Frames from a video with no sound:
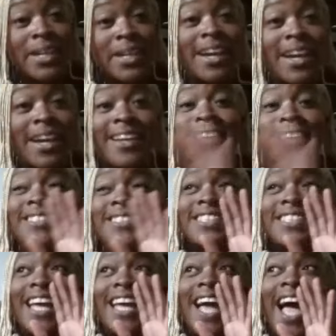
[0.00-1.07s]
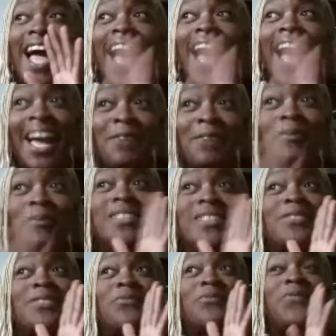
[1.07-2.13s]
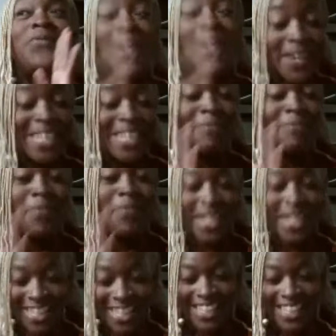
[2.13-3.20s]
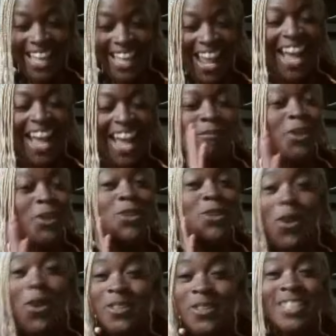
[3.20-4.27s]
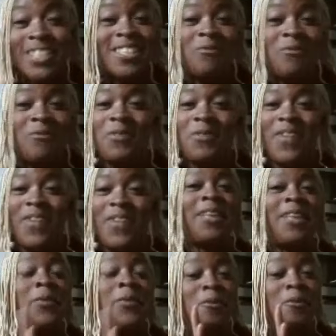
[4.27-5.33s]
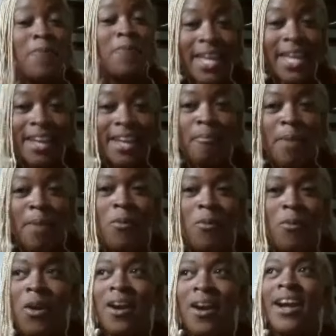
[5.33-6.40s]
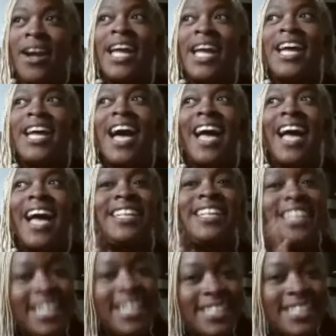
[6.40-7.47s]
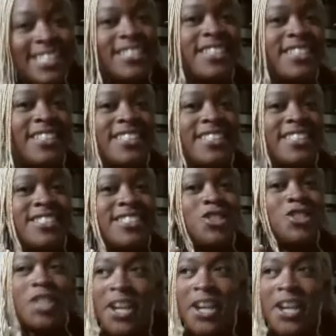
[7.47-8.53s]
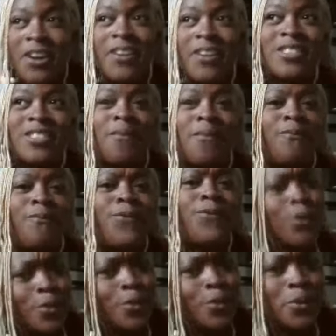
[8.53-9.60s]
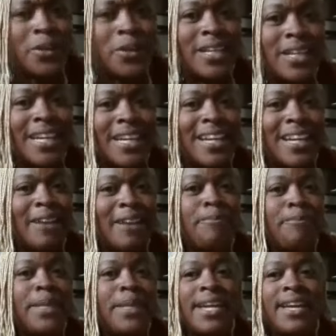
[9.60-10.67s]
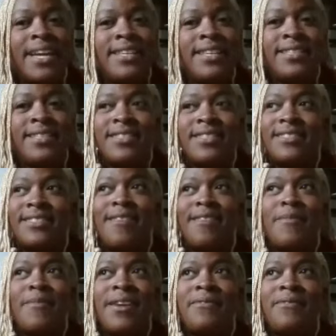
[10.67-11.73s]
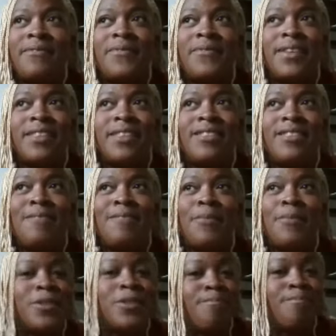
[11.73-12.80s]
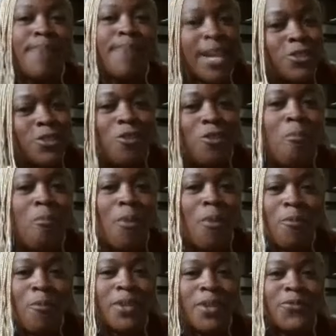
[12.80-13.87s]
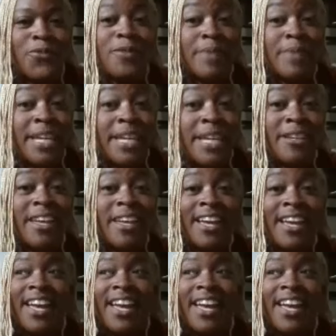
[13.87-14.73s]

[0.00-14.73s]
because I was very committed that I, regardless of the fact that we were making a memoir, I needed to share some food because some of the most magical moments for me